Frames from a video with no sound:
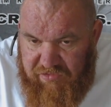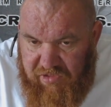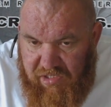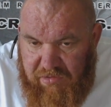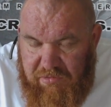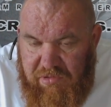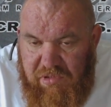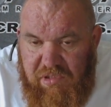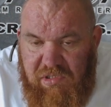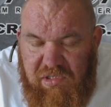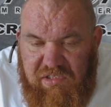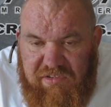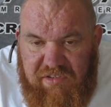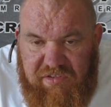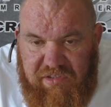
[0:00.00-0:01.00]
shell
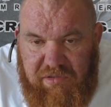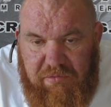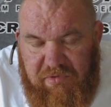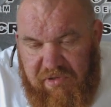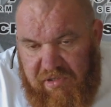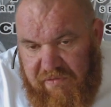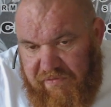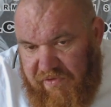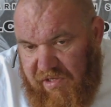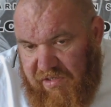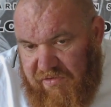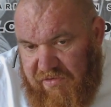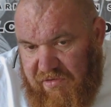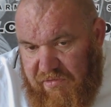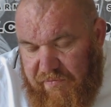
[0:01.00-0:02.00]
to deal with the
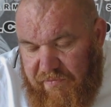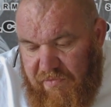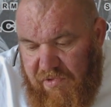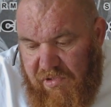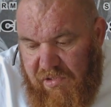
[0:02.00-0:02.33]
infection.